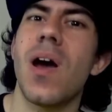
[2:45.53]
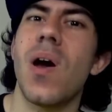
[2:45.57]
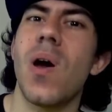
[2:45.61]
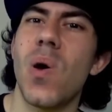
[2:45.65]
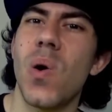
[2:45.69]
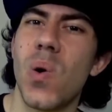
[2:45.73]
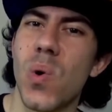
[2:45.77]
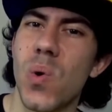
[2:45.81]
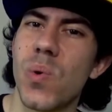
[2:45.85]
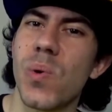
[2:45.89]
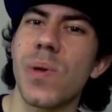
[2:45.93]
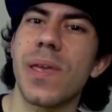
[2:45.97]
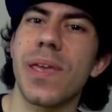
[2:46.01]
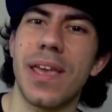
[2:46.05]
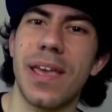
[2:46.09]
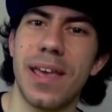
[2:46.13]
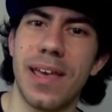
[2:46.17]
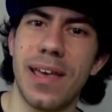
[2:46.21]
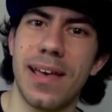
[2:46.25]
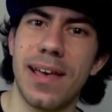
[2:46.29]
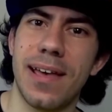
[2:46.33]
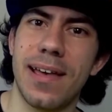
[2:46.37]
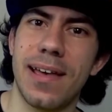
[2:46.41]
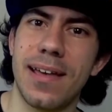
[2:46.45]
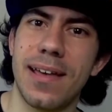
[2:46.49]
Oh
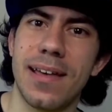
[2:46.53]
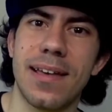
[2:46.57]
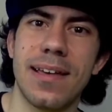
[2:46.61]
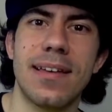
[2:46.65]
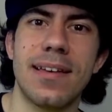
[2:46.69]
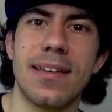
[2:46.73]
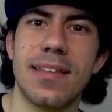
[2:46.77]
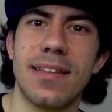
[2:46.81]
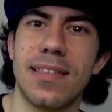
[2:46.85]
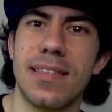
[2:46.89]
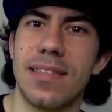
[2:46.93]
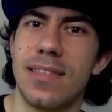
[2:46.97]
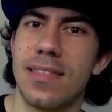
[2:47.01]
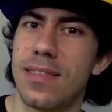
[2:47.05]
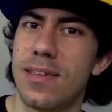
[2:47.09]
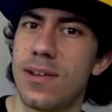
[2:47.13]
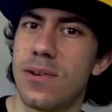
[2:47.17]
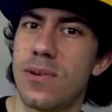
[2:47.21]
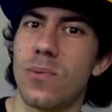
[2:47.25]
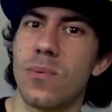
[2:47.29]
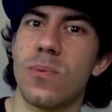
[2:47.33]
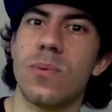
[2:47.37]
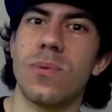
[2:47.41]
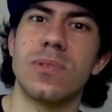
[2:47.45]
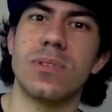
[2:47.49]
yeah,
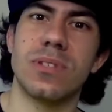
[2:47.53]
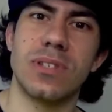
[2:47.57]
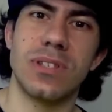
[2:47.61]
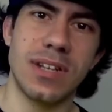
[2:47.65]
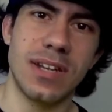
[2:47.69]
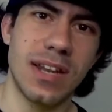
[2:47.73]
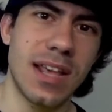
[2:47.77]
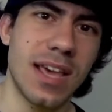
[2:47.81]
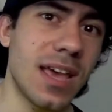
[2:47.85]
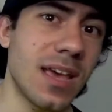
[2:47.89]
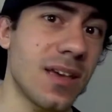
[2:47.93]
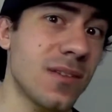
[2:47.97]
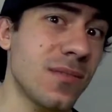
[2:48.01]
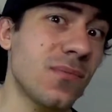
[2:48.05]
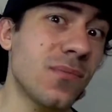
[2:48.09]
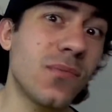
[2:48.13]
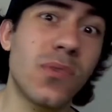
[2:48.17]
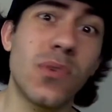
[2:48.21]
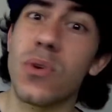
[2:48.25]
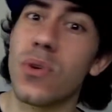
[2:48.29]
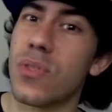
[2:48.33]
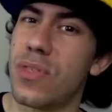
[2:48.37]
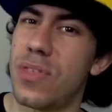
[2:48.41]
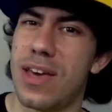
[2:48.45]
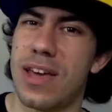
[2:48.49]
there was a name
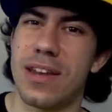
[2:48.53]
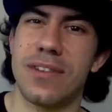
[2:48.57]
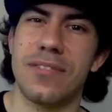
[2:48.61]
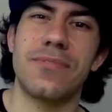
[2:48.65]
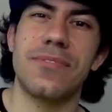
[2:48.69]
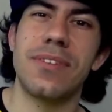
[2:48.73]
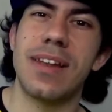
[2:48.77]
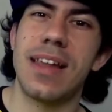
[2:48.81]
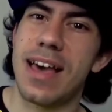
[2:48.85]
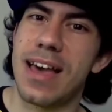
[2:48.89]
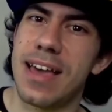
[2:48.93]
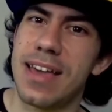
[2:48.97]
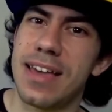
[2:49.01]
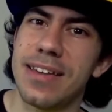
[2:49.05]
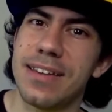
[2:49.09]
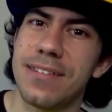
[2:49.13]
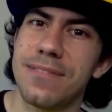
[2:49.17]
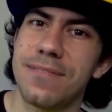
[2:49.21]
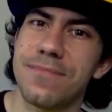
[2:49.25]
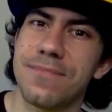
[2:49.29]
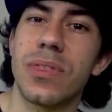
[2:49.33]
for that fly.